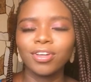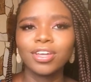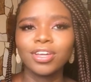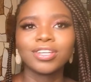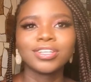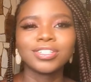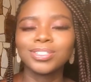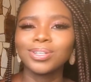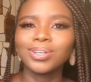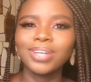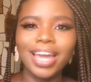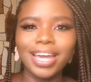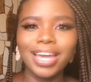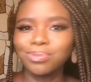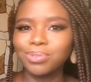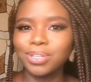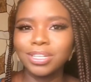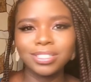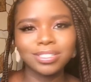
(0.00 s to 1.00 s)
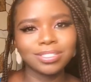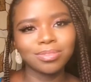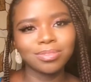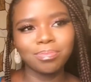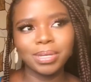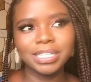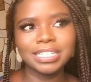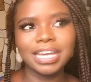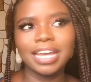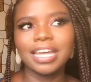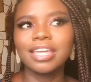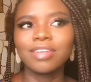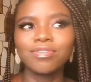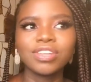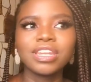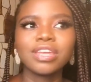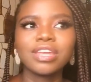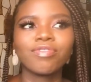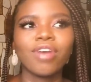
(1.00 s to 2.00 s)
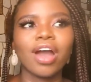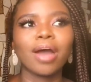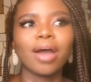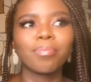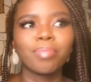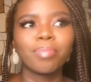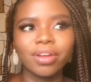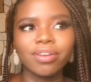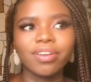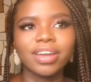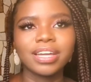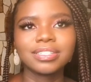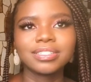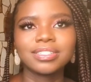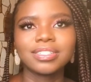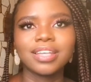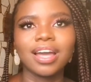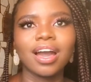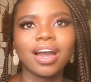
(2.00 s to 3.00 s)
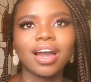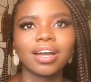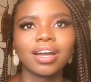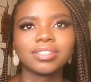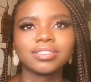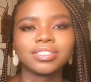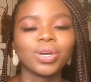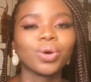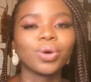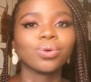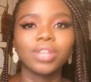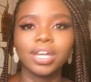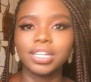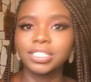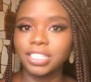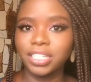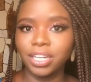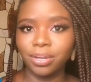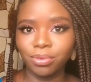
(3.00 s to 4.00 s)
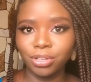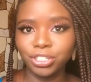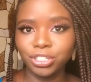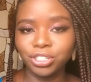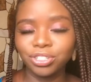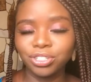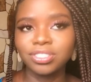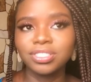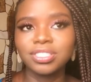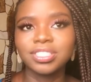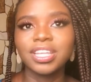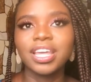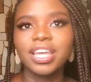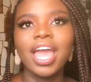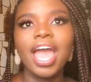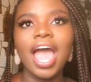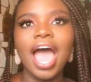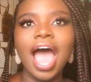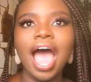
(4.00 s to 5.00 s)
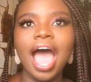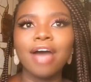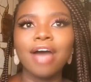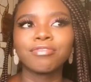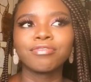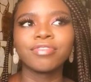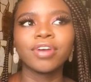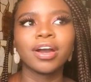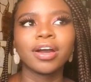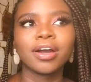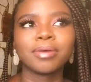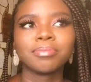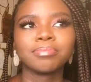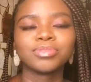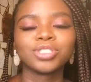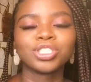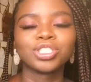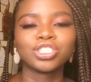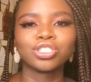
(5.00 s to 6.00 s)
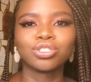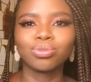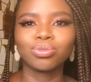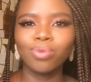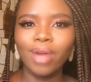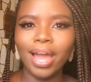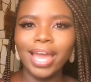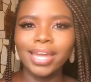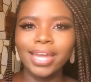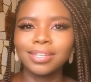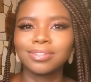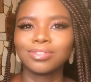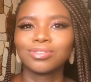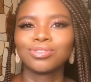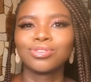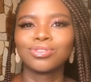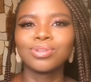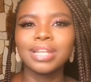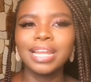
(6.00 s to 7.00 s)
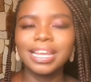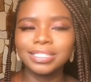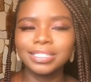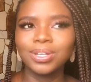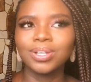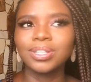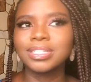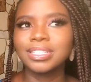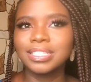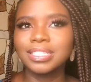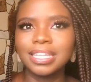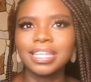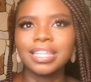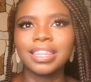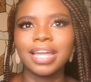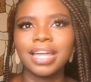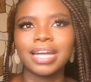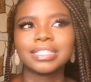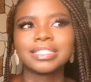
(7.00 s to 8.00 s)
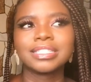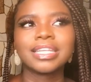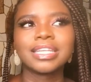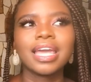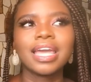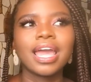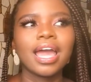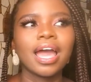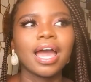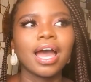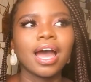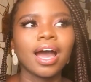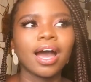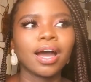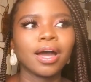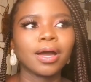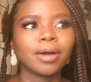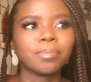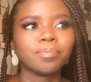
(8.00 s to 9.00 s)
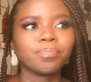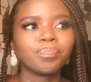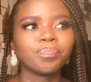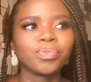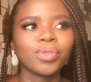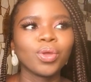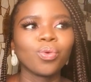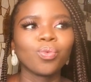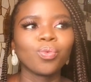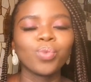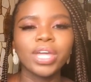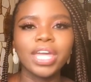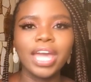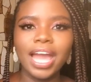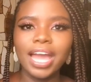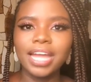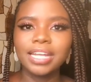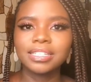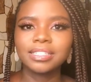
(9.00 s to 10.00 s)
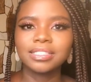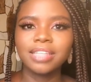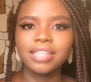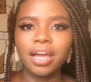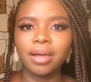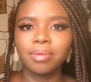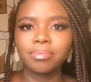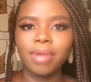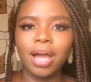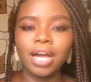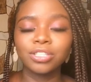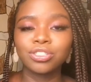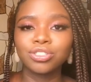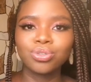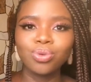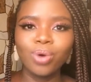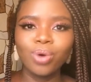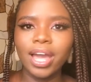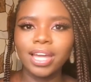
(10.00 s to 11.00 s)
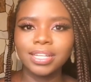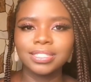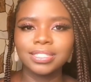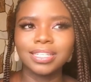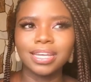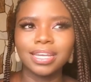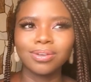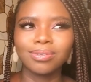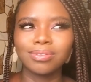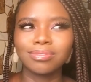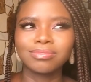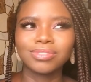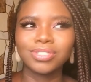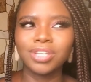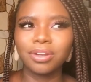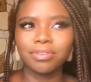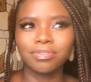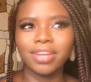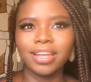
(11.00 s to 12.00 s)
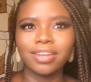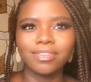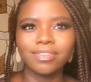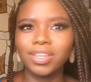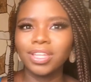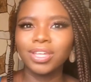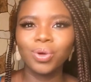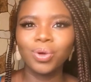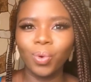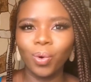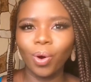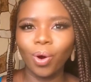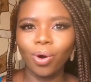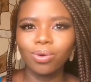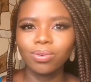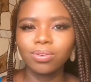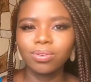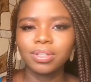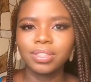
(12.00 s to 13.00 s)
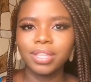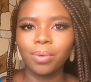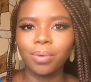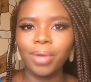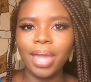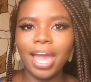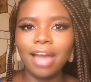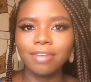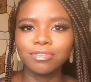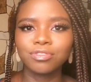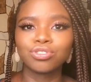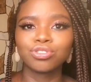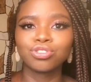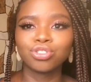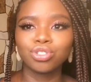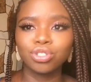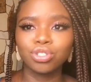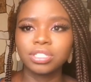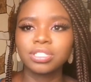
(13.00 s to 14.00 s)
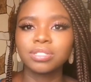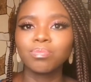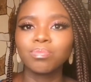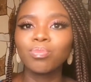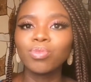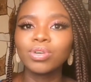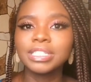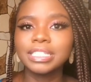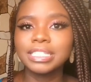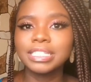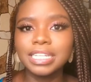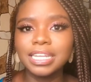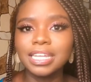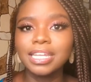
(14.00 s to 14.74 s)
so guys, we need to do better. Even if our parents, uh, the older generations, have um, tried to let us see that um, we can um, our two hands are not sort of like equal that we have to just mostly